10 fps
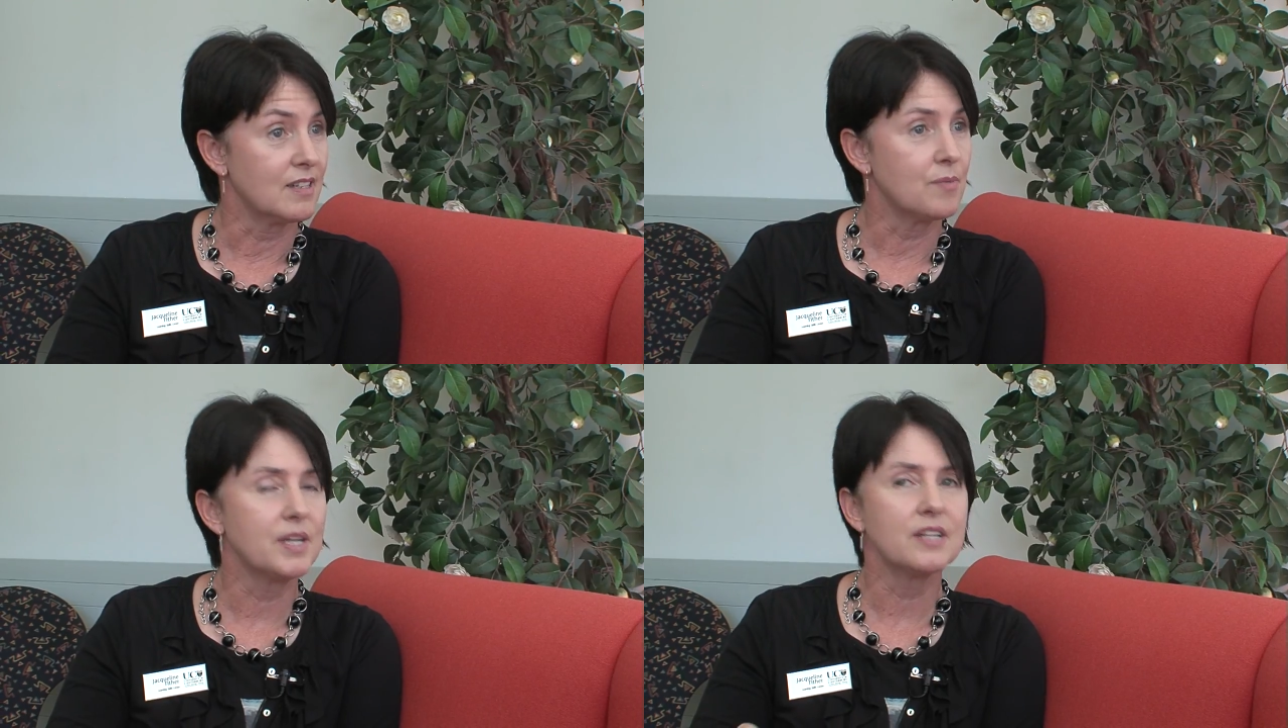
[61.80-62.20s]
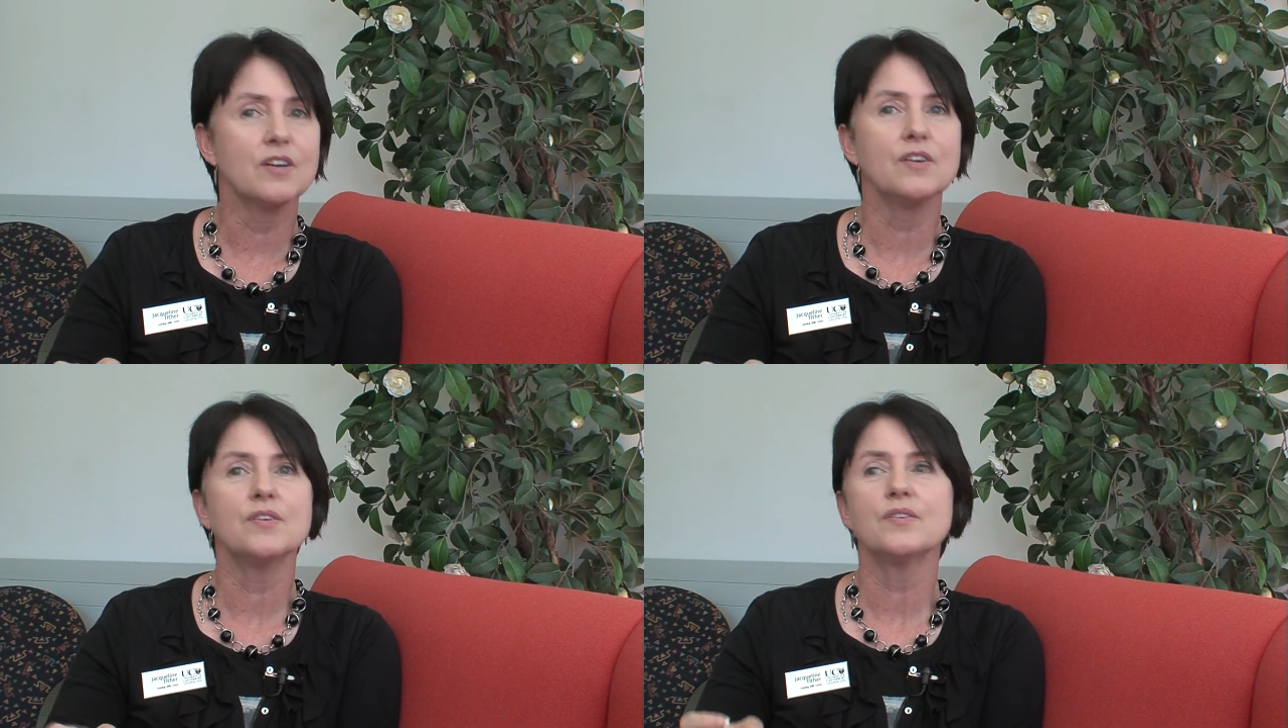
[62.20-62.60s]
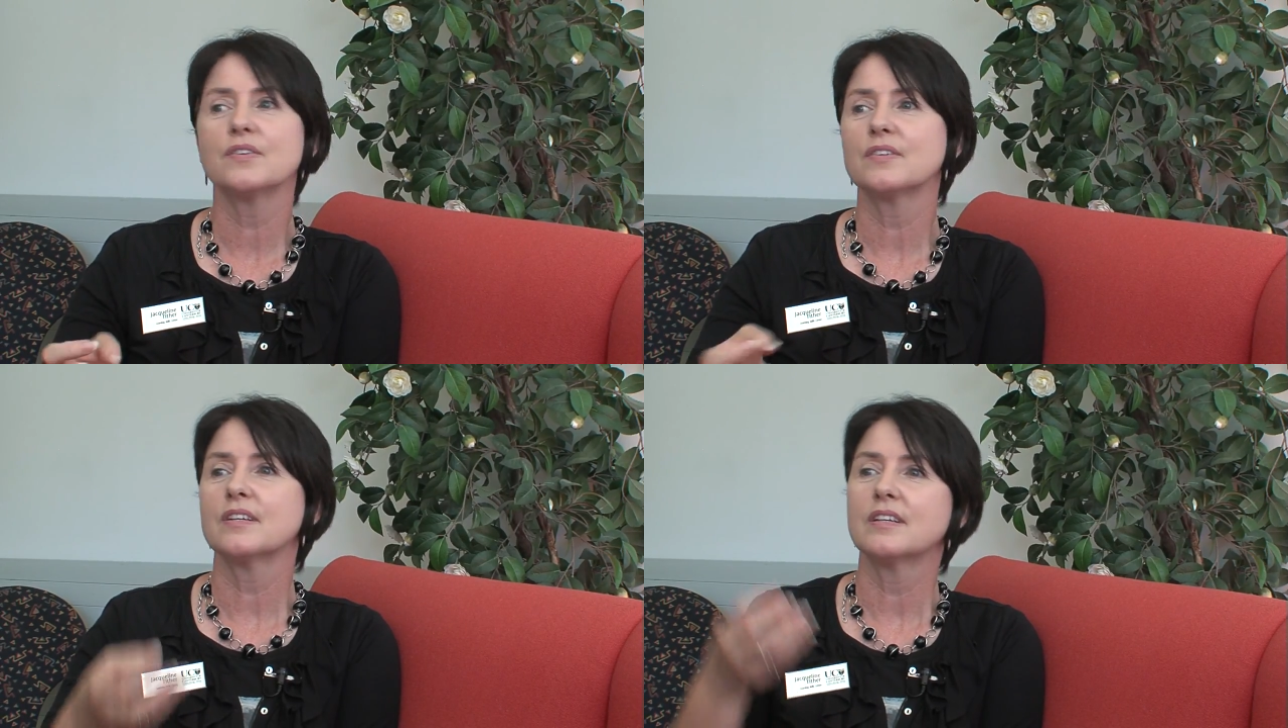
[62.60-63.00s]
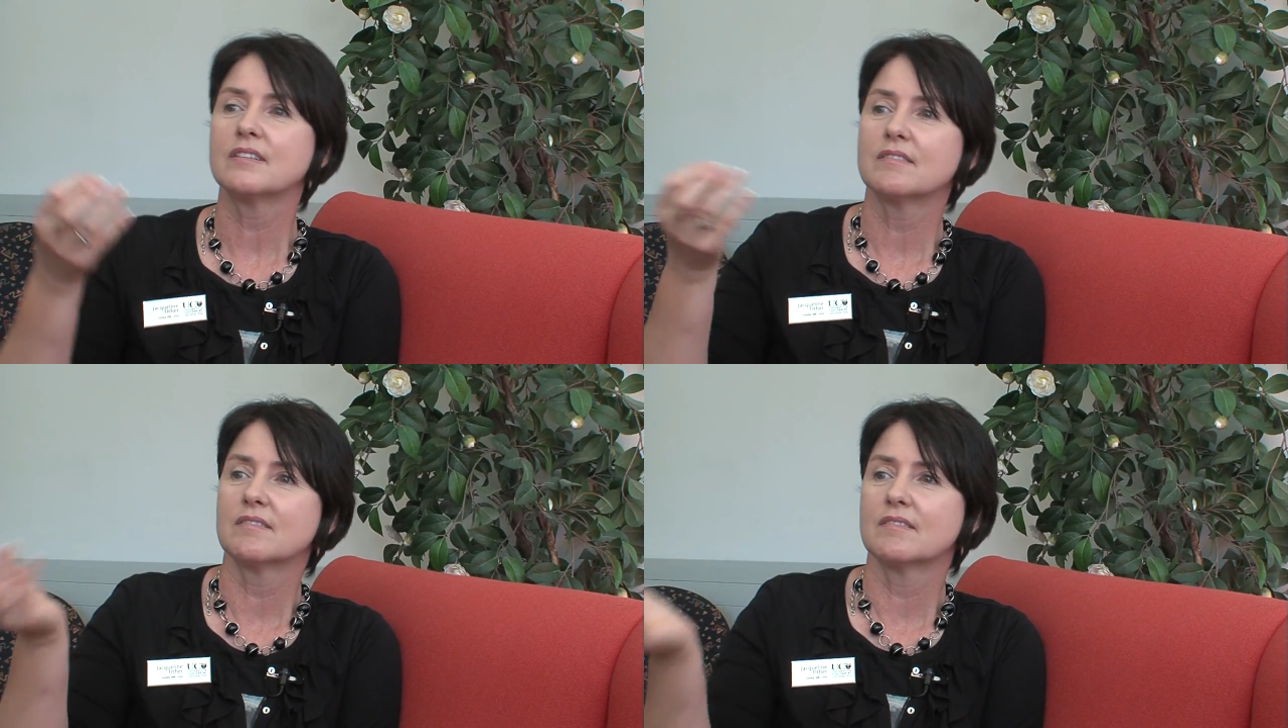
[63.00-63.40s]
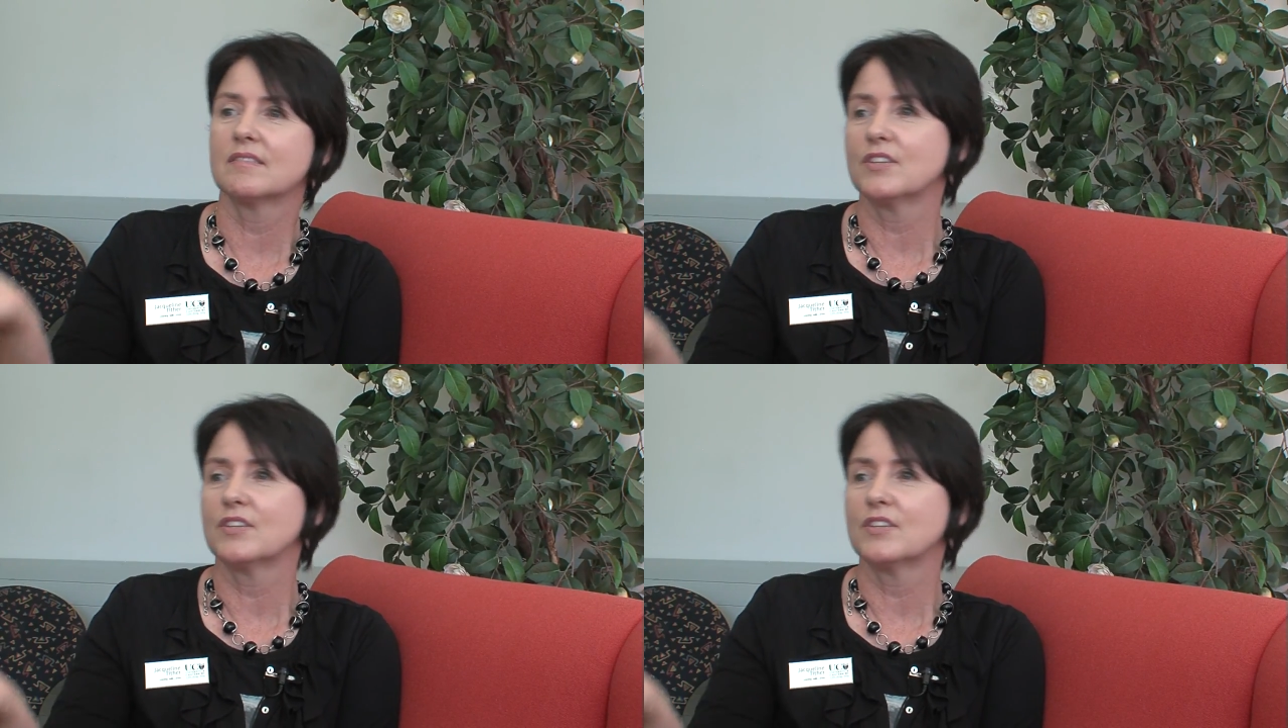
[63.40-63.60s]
So we know in